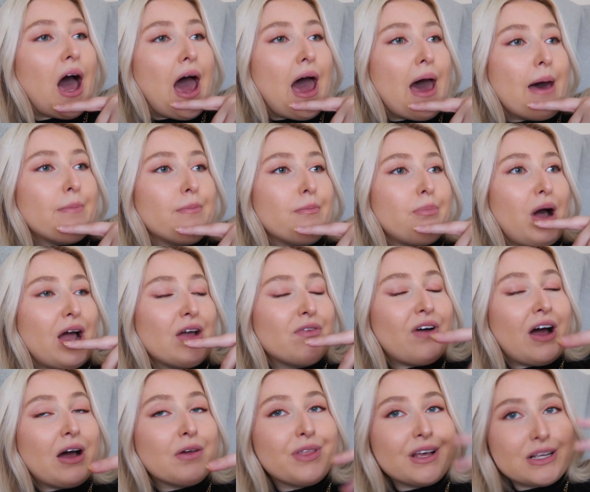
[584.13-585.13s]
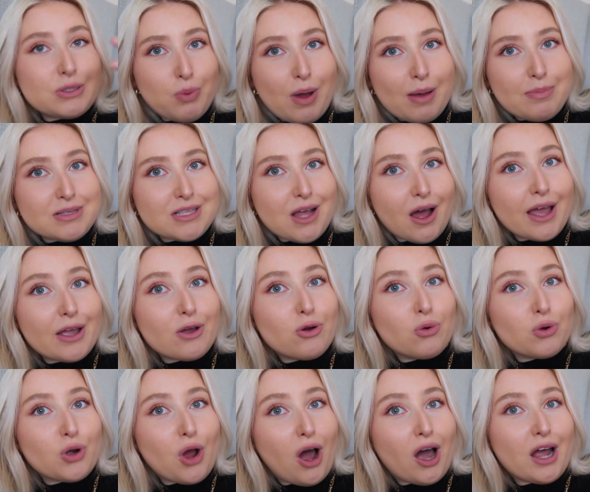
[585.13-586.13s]
But I found this website
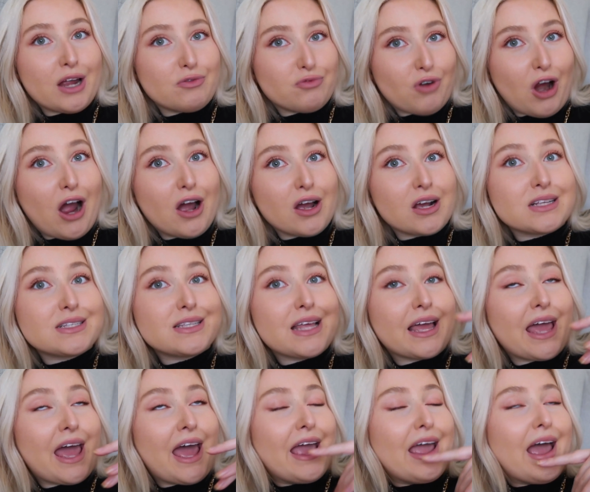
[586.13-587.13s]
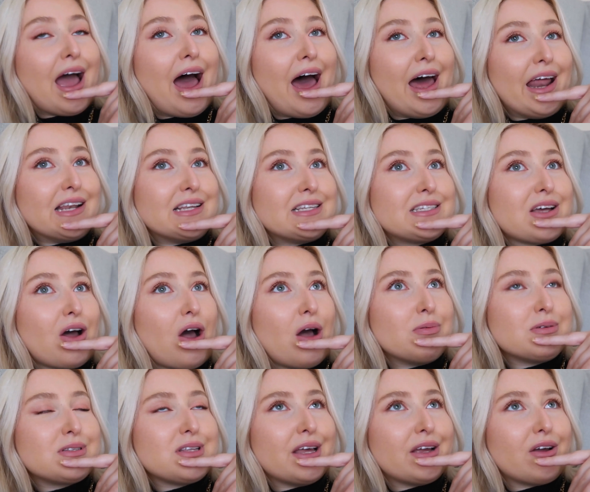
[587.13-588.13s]
called iRugs, okay, and I
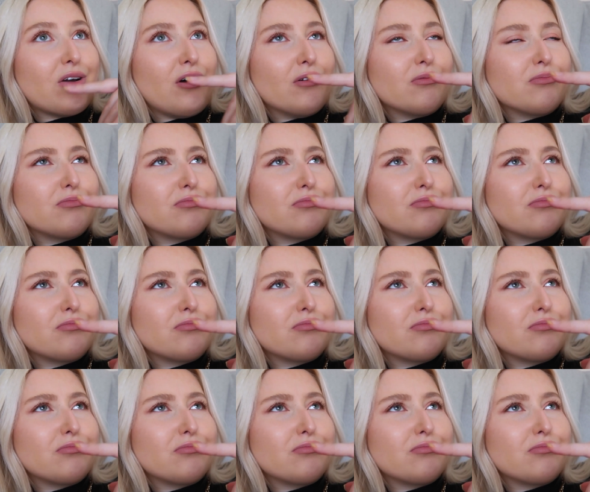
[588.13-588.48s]
was like,